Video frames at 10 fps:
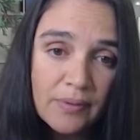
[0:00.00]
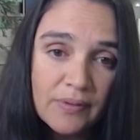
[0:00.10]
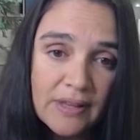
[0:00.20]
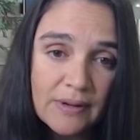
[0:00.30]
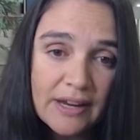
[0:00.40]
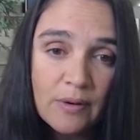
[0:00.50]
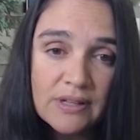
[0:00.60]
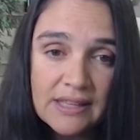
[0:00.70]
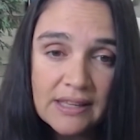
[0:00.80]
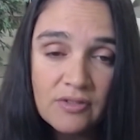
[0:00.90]
That's what I
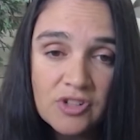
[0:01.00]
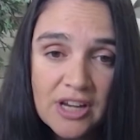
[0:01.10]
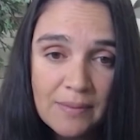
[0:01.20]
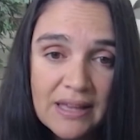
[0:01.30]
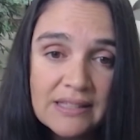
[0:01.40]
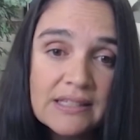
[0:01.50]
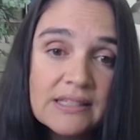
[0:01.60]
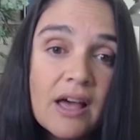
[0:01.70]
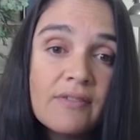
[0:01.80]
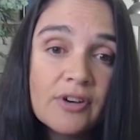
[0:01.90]
always think of shame as, is
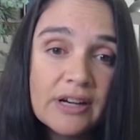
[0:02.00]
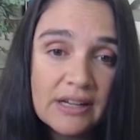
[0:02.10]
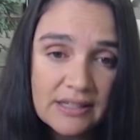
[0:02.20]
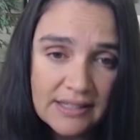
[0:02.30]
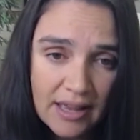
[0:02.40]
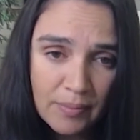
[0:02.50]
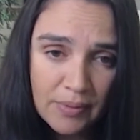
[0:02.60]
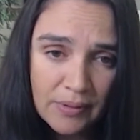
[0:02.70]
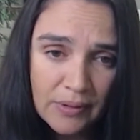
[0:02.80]
covering us up.